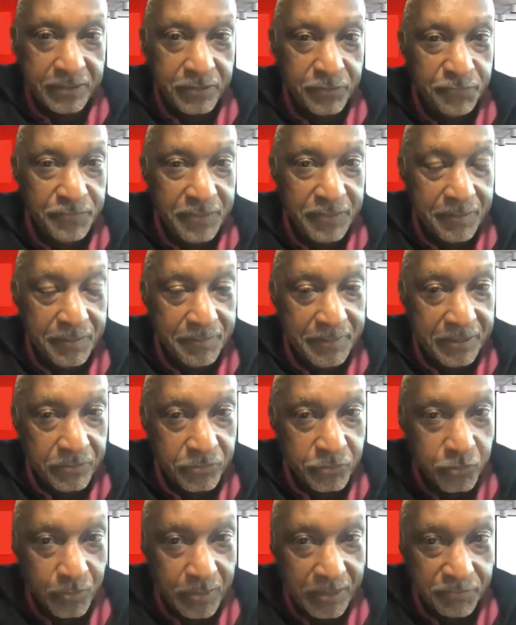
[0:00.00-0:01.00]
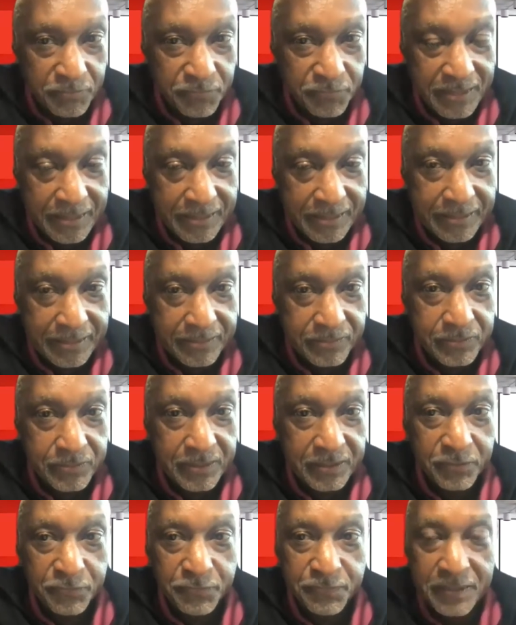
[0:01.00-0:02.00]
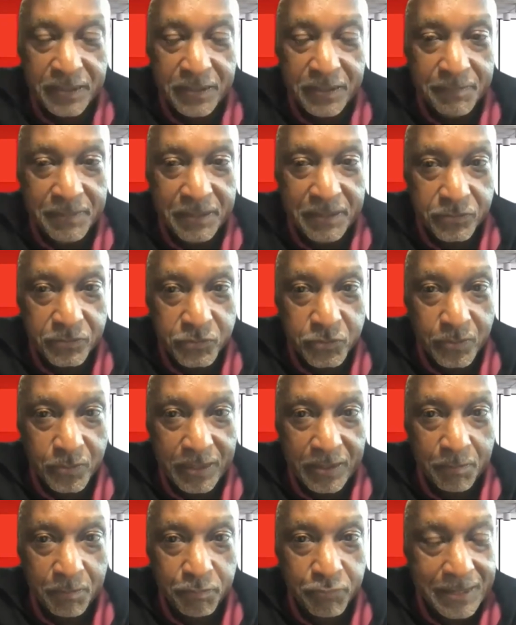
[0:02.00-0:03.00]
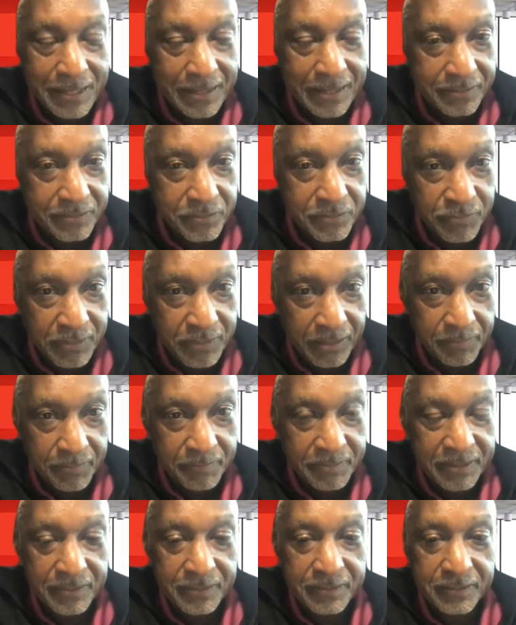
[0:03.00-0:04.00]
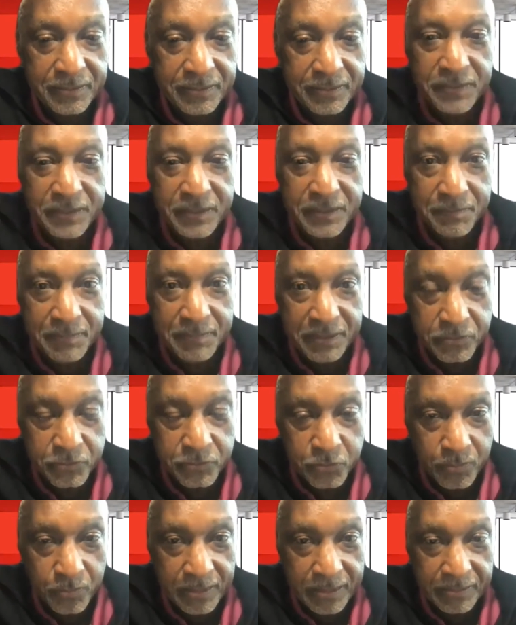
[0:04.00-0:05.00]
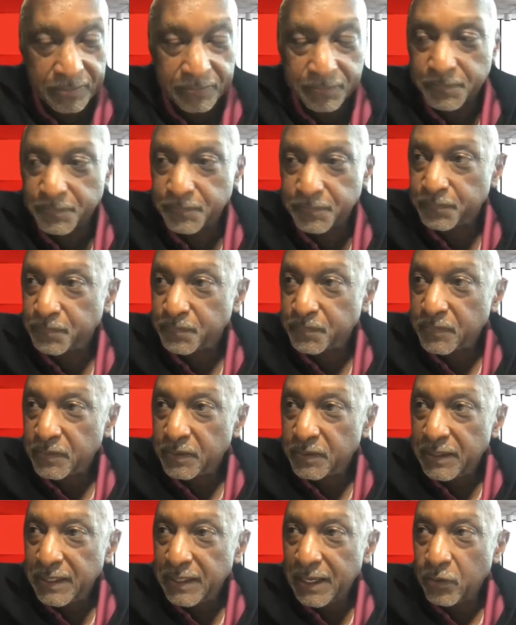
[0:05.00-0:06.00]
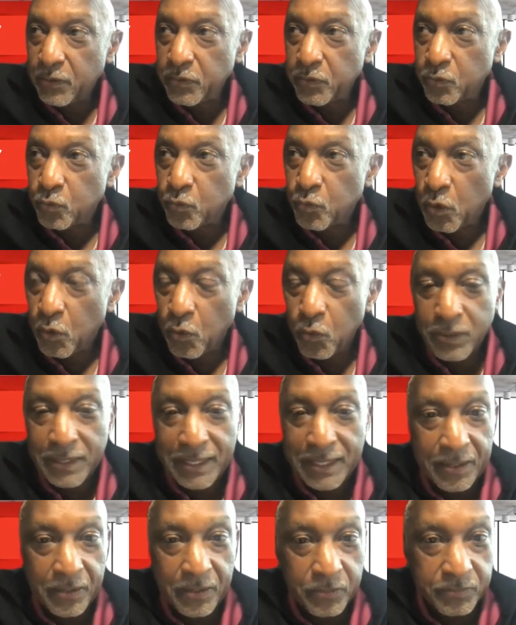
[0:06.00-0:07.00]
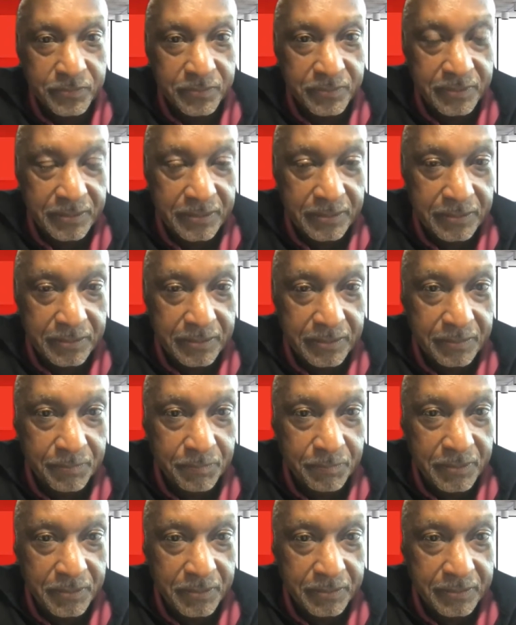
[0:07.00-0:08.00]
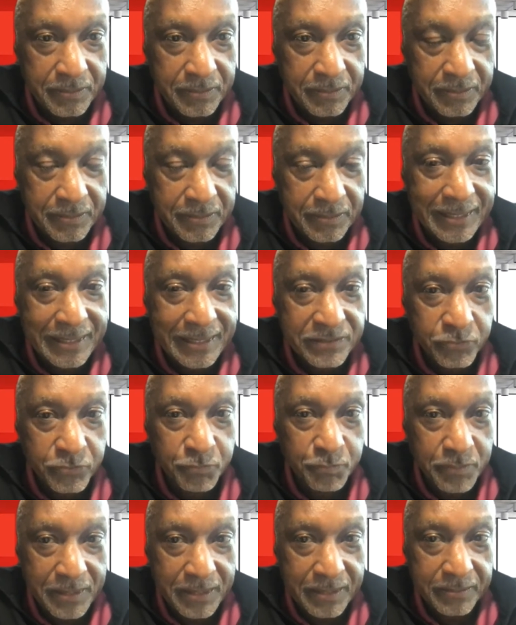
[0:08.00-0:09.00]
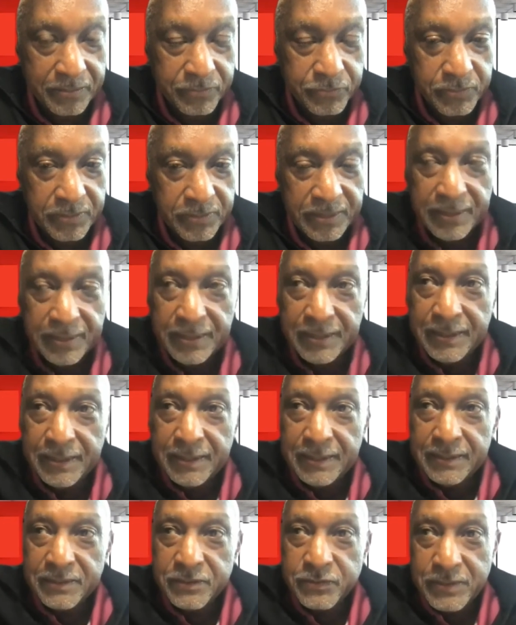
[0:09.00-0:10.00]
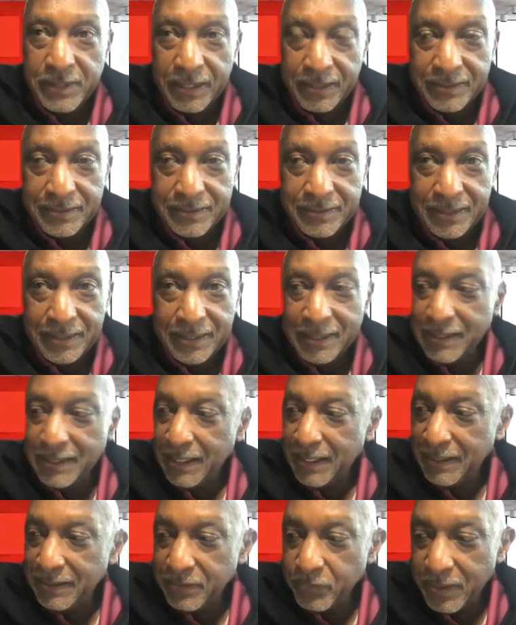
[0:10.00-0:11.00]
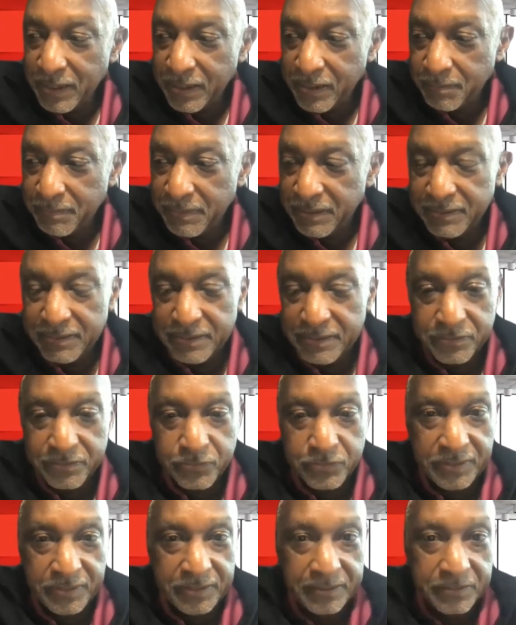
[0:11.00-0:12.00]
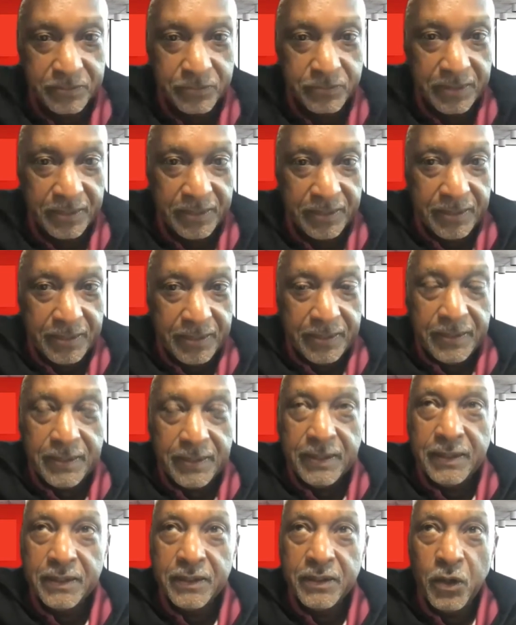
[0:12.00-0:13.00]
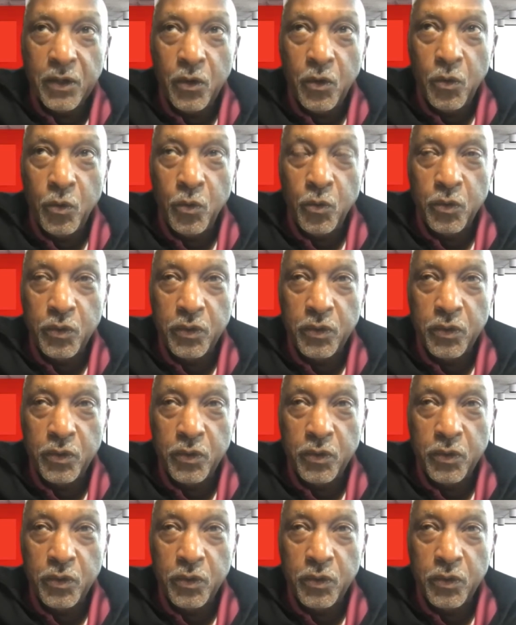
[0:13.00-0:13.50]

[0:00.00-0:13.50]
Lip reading: the fundamentals around finance, get the fundamentals around product development, the fundamentals around how to roll out a class of products. The second thing I highly recommend this is go